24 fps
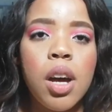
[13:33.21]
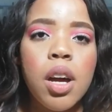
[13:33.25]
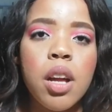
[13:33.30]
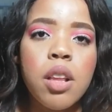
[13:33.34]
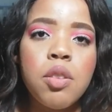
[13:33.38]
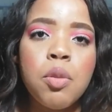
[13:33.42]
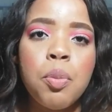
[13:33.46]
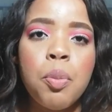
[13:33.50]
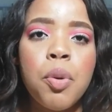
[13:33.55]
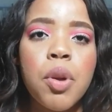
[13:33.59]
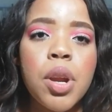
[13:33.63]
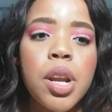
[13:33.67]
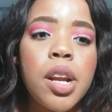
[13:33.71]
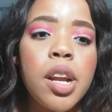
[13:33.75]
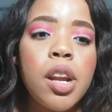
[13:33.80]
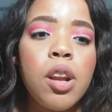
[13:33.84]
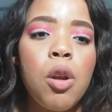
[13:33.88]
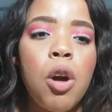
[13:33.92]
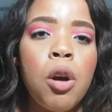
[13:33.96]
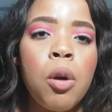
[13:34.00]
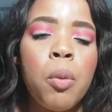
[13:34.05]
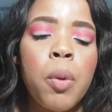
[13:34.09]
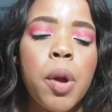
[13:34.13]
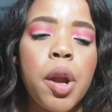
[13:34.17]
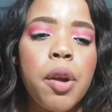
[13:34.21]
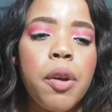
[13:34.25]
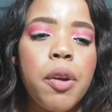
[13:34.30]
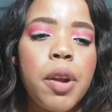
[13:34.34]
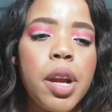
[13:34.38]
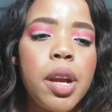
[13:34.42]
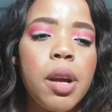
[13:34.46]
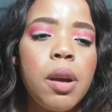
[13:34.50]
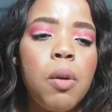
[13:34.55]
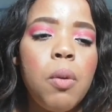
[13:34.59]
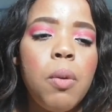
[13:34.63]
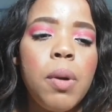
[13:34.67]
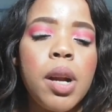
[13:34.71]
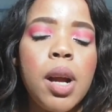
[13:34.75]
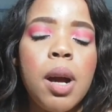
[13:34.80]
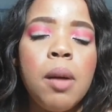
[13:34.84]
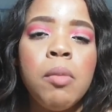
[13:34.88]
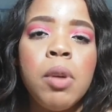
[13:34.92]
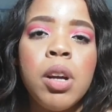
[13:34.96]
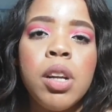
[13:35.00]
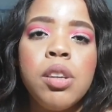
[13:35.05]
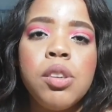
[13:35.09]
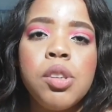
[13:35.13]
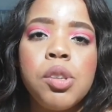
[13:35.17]
It's pretty long wearing. What
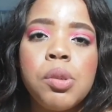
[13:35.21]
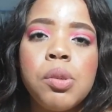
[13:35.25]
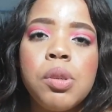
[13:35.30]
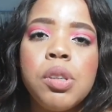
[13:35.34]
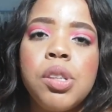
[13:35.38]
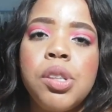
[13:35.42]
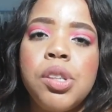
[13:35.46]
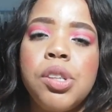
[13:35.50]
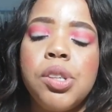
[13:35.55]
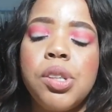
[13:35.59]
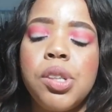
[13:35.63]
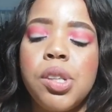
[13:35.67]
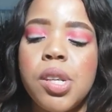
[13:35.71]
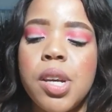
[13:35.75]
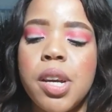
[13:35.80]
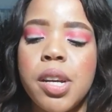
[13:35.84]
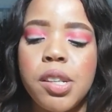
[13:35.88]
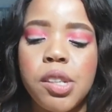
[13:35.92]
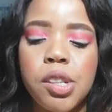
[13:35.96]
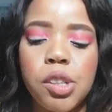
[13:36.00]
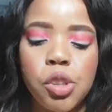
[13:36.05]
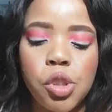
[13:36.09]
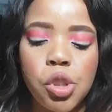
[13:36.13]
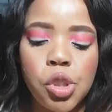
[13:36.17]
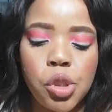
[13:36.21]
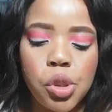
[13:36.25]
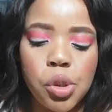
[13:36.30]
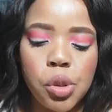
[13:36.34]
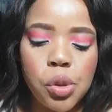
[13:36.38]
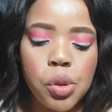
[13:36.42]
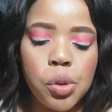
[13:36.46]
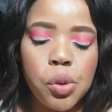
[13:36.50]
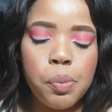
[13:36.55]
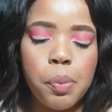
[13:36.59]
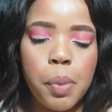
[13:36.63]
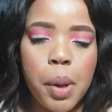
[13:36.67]
I'm gonna do is just take tissue